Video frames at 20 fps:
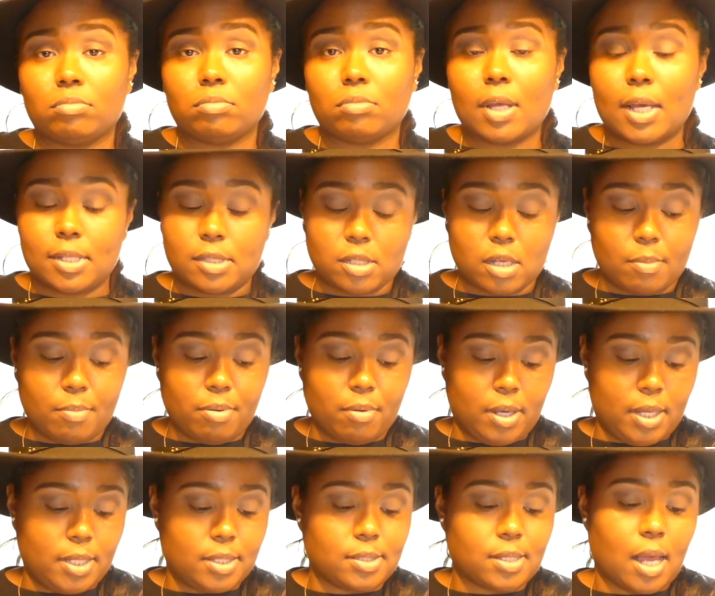at some
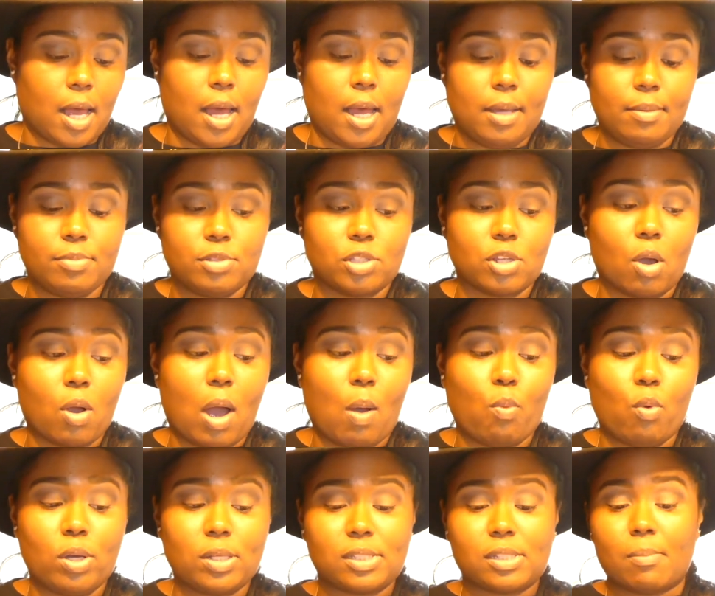point in time. So I
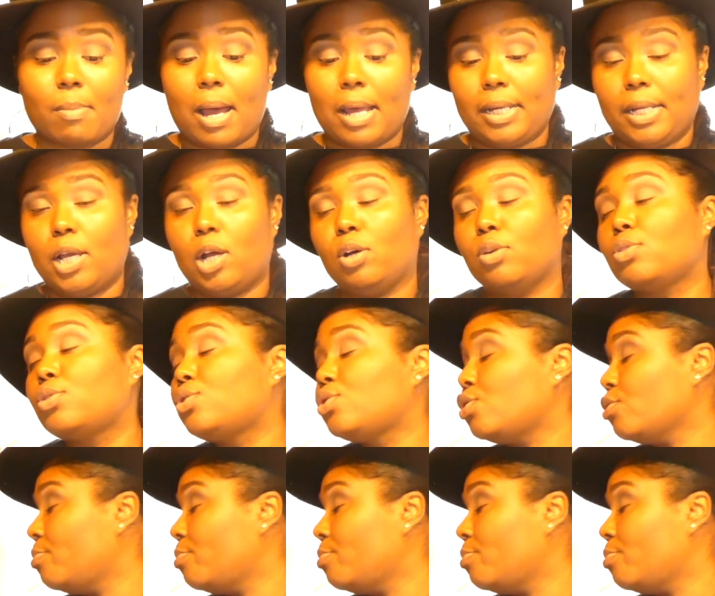want somebody else to